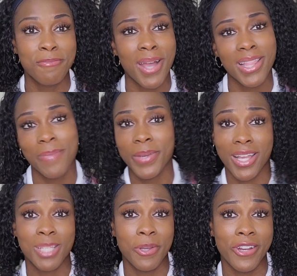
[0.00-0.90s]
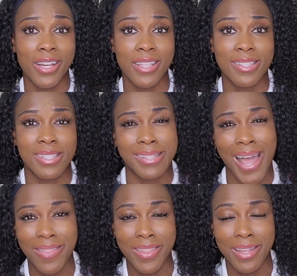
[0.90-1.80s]
of my Olympic experience.
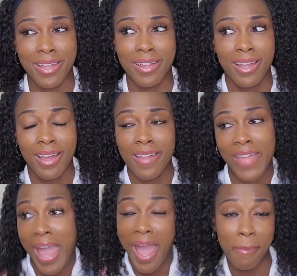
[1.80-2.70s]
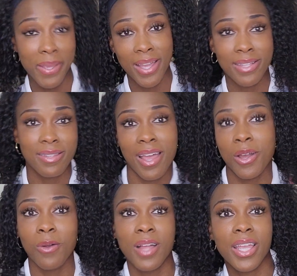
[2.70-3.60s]
Not the happiest,
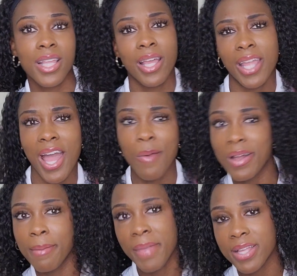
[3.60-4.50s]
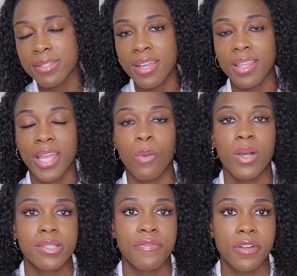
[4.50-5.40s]
like go lucky, like yeah, I went amazing, like it
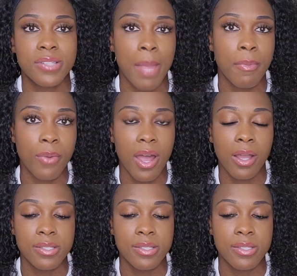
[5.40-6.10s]
was the first time around.